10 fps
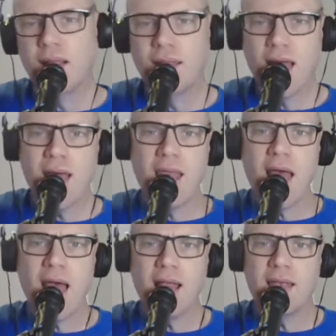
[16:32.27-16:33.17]
La
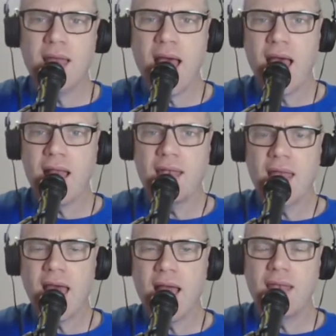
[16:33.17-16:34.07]
la la
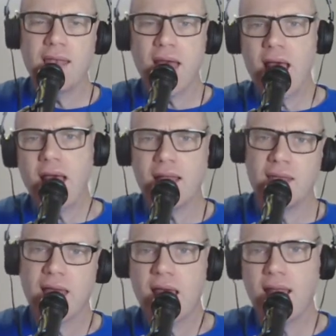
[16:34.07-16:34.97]
la la
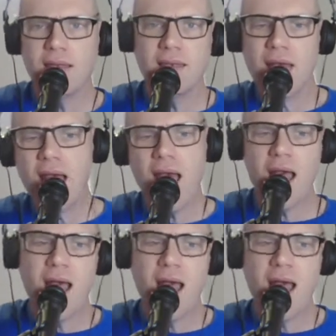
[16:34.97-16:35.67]
la la